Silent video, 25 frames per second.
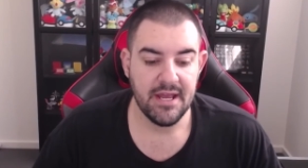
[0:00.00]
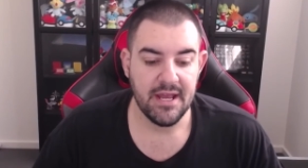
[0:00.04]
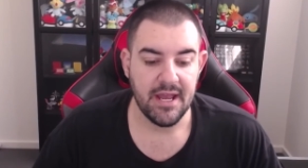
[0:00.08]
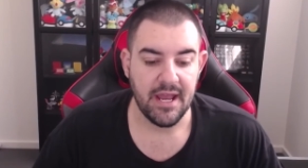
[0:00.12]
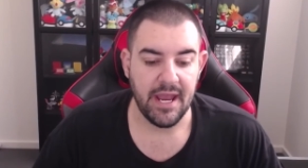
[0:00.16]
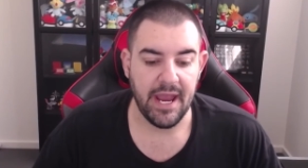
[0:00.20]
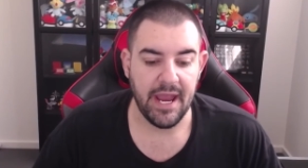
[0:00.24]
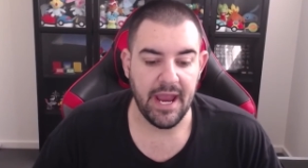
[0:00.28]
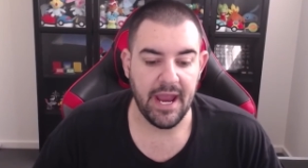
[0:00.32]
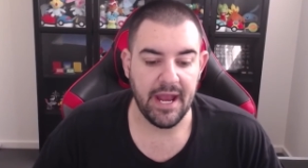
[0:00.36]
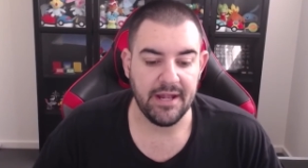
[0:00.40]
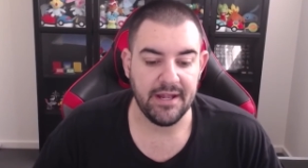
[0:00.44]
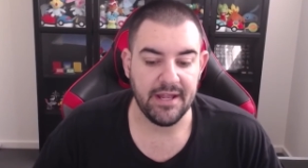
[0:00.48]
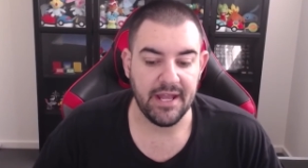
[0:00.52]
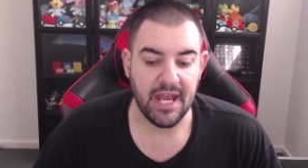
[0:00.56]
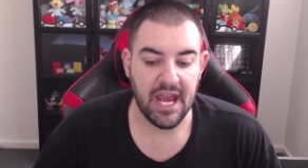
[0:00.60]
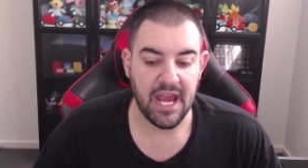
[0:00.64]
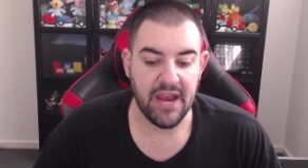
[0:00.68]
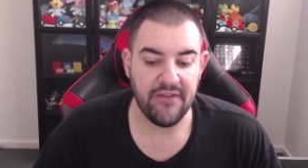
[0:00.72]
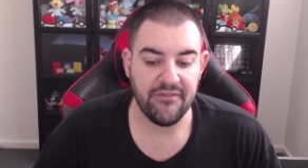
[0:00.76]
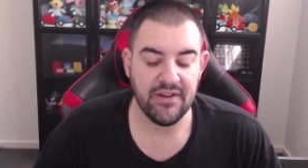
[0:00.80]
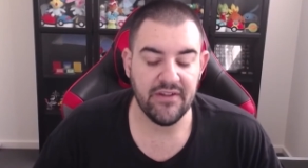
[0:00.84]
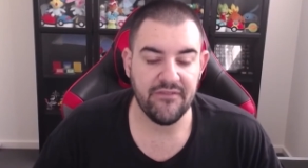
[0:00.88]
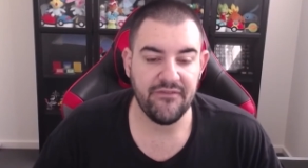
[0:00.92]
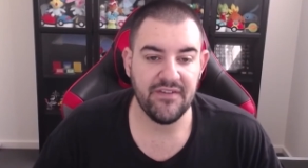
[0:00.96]
And
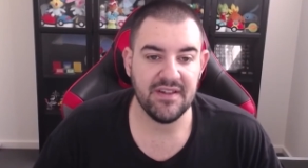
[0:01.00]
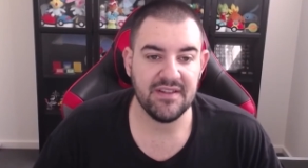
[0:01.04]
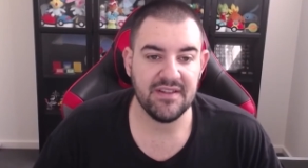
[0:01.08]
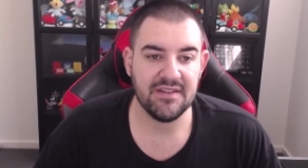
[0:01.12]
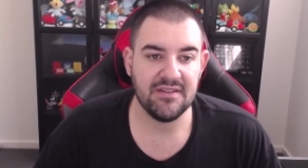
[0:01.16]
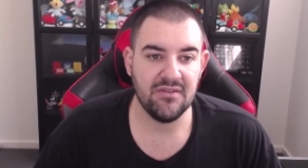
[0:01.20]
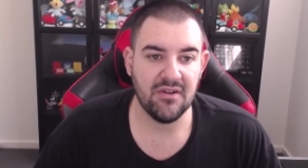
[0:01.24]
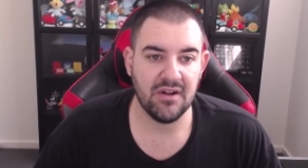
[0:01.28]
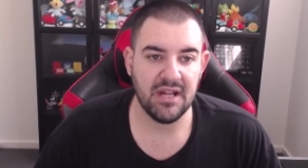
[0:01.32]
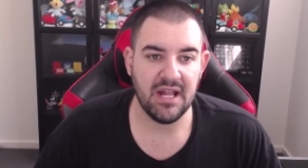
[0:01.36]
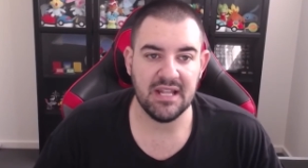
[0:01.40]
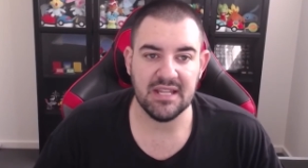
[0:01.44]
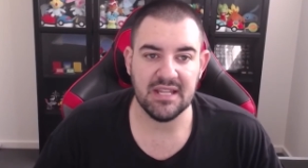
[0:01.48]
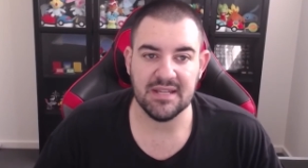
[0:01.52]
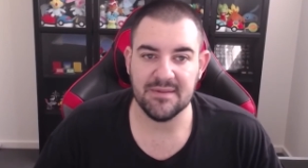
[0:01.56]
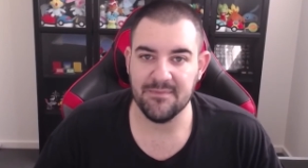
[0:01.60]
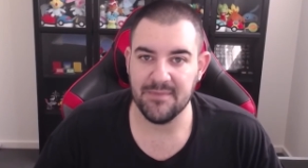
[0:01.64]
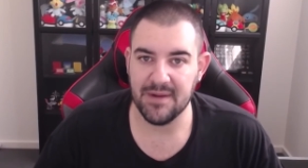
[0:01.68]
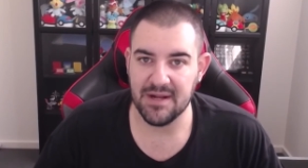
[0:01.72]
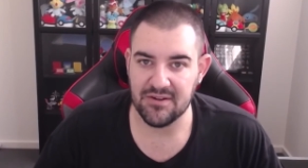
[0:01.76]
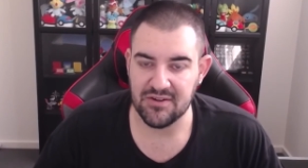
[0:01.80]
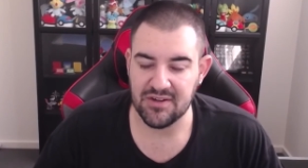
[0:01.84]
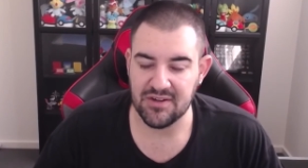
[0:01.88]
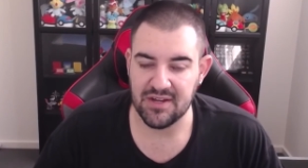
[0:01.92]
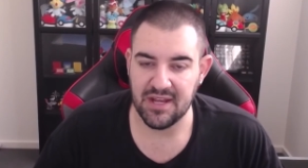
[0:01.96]
even if it's not as
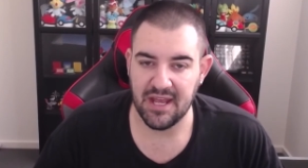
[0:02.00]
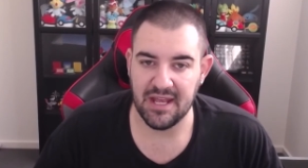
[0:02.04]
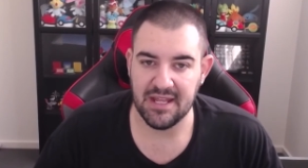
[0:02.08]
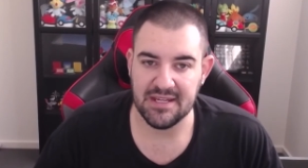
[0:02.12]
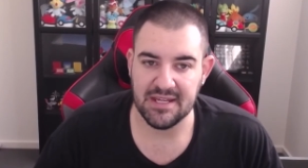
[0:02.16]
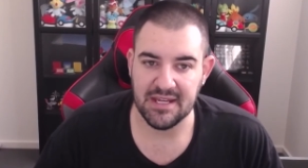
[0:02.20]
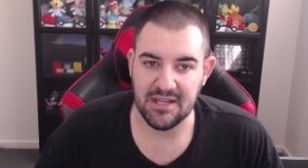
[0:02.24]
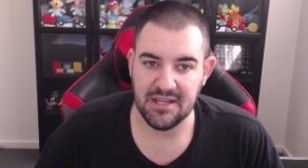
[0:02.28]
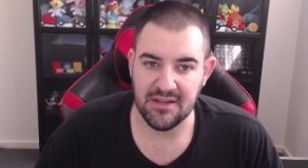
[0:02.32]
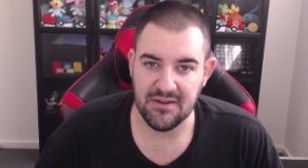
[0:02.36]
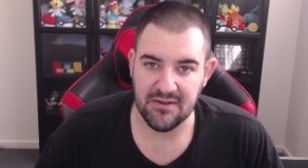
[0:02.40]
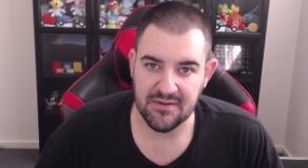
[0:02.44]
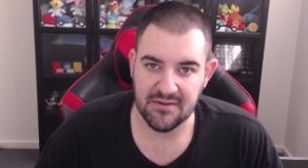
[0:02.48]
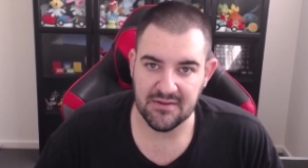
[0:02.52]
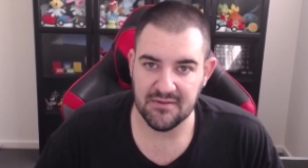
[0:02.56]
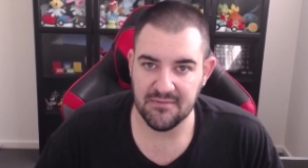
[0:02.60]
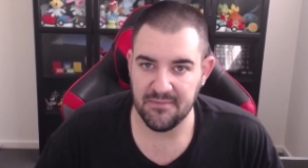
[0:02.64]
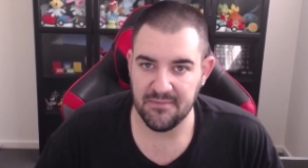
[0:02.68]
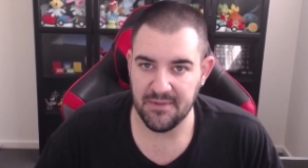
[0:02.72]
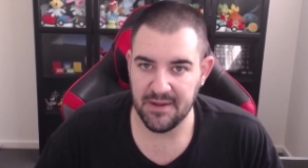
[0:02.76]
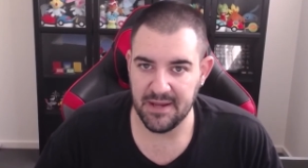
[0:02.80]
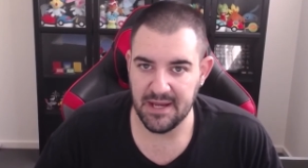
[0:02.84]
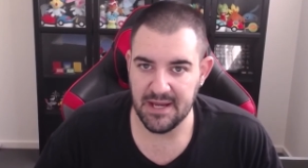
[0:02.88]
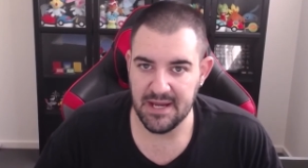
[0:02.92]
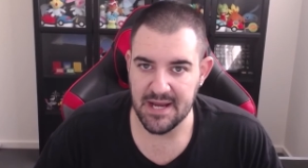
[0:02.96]
much as it used to
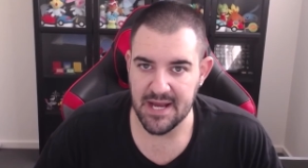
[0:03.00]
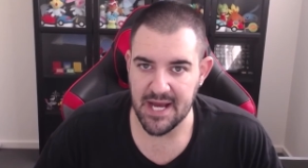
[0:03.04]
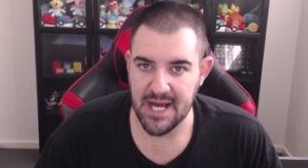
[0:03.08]
be,